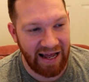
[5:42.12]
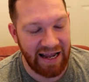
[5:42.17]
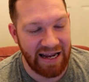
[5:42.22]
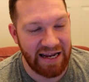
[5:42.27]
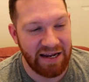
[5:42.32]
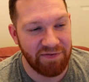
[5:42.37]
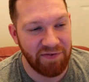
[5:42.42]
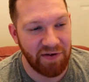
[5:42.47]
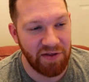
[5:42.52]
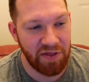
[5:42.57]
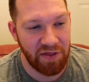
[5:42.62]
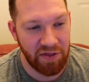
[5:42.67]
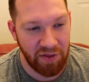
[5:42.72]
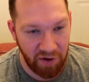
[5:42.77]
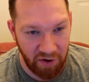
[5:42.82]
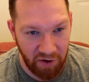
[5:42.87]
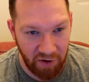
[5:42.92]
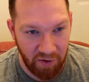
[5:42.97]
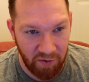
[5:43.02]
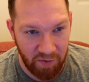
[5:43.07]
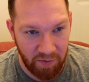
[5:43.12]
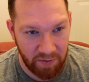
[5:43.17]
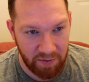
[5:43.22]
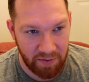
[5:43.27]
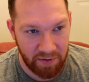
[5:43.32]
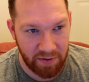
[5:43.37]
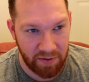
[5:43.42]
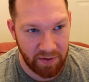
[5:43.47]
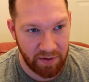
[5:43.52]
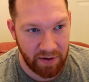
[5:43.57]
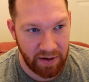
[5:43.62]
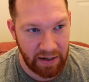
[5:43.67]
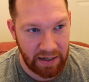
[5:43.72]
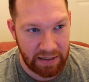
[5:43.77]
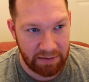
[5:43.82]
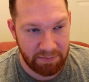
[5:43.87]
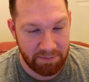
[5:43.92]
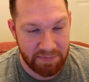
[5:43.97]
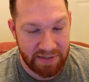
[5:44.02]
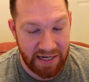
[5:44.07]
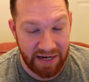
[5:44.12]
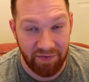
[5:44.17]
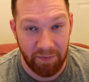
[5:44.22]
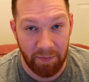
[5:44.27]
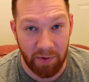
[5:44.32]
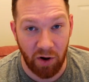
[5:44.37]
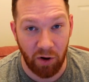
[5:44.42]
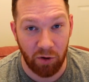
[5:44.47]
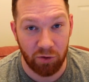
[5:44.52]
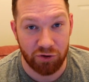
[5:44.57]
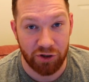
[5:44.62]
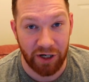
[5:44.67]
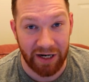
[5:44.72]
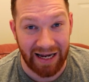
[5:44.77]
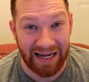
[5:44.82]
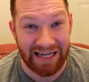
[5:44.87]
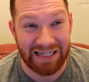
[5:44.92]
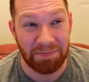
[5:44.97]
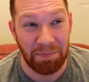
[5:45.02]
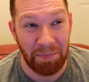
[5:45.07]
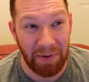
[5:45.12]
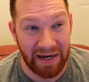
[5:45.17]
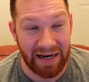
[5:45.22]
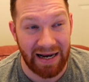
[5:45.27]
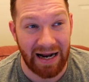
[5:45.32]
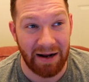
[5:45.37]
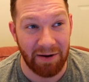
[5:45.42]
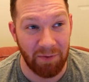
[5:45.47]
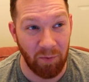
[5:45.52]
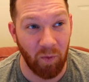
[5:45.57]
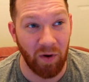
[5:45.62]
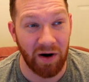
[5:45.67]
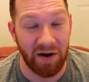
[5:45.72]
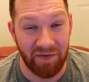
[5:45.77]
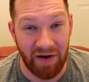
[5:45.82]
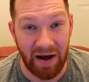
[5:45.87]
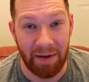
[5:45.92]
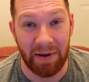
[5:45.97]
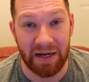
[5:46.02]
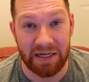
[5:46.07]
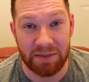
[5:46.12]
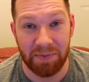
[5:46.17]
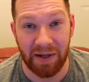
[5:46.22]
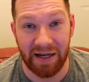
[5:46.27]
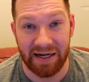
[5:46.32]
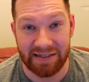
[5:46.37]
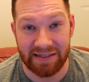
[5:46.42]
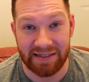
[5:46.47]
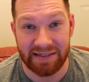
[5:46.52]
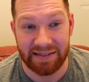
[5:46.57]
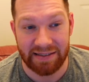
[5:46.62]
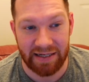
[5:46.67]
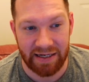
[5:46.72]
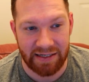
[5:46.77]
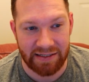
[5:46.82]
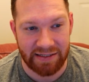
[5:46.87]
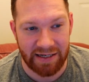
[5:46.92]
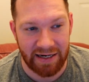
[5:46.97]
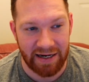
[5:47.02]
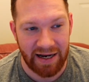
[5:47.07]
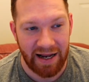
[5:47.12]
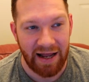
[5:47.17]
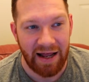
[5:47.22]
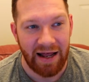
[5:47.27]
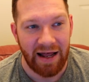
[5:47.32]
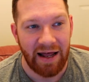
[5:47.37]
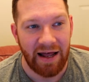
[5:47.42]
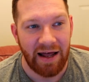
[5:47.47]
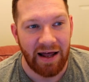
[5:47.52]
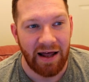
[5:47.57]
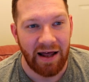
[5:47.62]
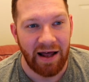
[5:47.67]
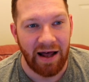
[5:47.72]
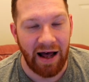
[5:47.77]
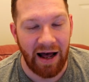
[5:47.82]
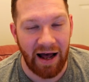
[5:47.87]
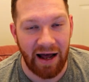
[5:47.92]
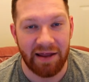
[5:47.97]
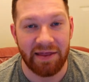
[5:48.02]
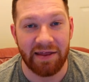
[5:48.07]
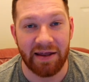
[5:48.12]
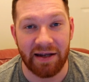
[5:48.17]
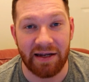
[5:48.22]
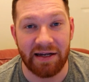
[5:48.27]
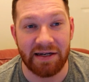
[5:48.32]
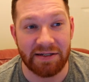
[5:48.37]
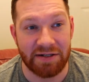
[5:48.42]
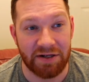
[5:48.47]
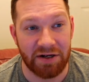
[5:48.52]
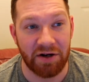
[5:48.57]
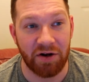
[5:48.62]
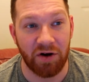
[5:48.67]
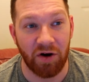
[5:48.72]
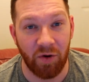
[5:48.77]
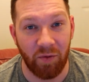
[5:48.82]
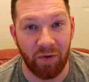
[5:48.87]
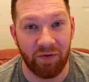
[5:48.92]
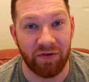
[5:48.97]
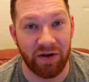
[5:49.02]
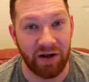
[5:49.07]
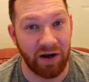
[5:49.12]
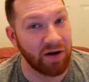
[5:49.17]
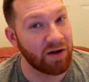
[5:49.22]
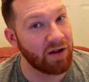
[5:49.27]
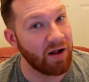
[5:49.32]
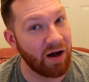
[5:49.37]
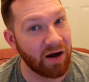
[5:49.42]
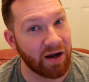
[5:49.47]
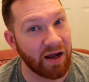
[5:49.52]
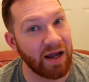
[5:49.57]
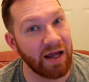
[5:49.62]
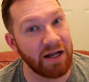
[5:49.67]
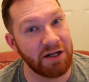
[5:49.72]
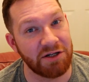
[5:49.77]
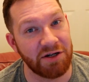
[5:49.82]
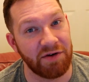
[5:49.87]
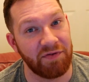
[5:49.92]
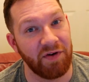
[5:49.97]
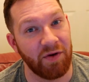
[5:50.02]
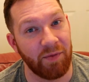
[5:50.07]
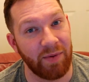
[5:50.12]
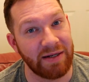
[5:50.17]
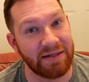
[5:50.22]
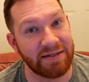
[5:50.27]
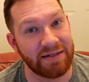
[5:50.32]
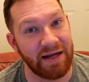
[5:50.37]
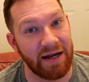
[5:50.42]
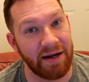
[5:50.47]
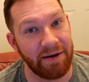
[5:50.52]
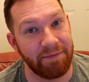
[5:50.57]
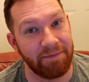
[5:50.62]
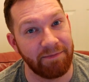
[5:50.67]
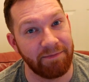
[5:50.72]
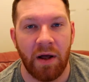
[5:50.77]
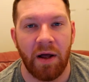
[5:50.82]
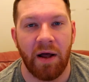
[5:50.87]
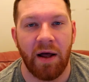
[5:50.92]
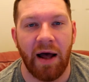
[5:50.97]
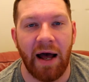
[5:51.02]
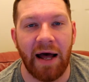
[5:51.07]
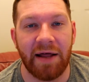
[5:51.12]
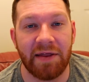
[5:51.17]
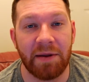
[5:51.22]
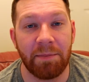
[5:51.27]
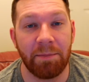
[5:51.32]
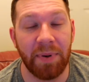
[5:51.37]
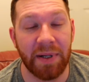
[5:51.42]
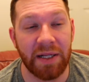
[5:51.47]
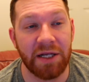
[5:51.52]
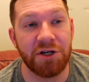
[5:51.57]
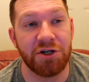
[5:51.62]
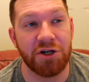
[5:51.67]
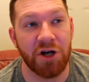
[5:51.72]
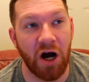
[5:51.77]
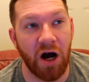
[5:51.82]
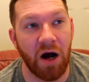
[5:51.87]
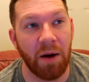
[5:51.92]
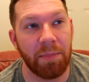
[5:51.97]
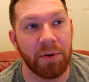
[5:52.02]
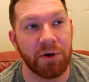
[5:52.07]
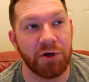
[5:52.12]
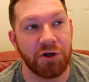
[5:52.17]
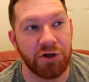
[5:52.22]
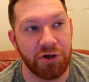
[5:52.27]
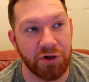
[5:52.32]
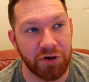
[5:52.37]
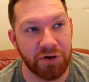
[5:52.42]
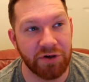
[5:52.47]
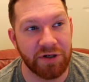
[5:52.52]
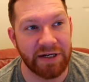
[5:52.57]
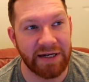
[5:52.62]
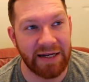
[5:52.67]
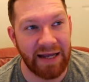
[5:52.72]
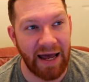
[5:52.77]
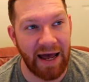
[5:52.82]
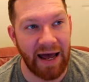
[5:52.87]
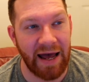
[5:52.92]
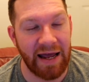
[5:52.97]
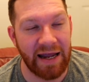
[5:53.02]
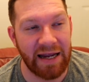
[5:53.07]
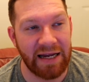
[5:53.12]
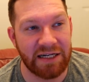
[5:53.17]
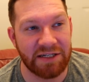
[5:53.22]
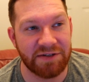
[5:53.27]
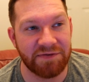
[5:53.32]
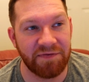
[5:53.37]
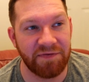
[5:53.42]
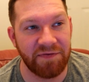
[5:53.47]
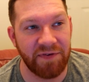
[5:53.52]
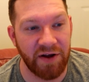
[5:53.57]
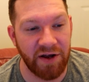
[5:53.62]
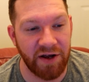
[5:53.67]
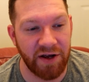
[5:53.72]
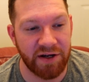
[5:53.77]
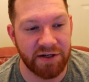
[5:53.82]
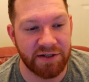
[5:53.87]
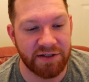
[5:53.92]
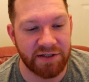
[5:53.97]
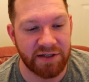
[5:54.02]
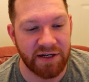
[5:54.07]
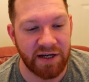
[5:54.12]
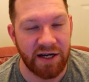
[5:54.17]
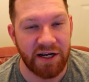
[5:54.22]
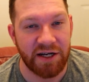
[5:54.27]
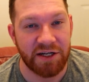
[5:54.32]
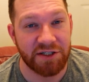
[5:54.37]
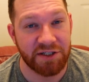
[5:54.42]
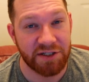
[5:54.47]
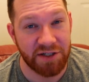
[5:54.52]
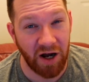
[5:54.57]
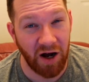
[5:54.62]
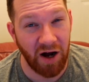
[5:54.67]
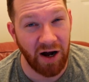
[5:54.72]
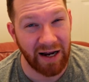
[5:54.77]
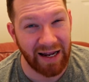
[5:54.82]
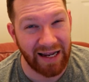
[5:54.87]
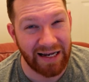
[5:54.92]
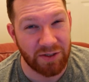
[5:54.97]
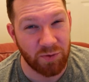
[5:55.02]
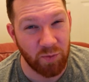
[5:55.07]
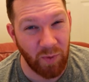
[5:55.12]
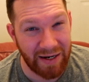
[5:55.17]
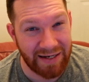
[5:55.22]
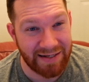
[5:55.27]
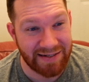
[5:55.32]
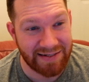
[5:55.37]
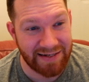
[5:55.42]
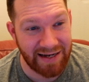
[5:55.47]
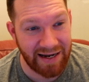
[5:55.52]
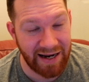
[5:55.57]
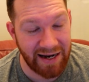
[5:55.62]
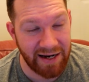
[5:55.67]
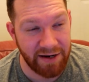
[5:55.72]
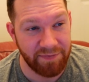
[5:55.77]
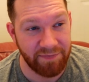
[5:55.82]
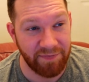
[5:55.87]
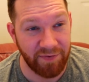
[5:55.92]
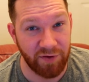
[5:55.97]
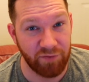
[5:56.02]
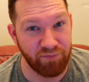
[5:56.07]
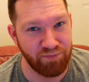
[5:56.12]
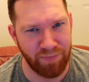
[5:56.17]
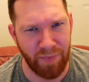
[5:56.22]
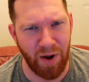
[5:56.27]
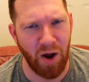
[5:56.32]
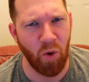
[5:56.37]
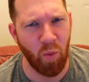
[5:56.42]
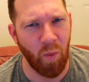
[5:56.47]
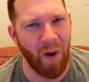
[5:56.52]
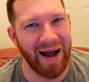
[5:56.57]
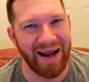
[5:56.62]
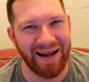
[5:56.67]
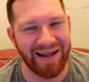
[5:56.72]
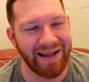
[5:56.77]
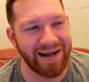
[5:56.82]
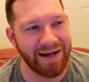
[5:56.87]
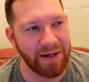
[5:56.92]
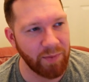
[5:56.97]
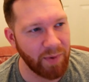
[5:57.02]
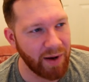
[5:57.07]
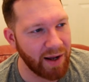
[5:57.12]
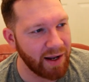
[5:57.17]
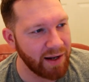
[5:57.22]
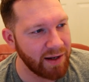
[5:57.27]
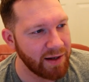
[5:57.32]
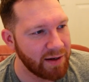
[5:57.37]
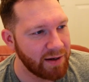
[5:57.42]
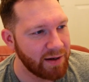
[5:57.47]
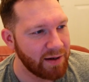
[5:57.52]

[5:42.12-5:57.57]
Even though David McGoldrick has been one of our best players this season, I think he's going to go with Leon Clark against Sheffield Wednesday. I think Billy Sharp should get his first start against Wednesday, for a while anyway,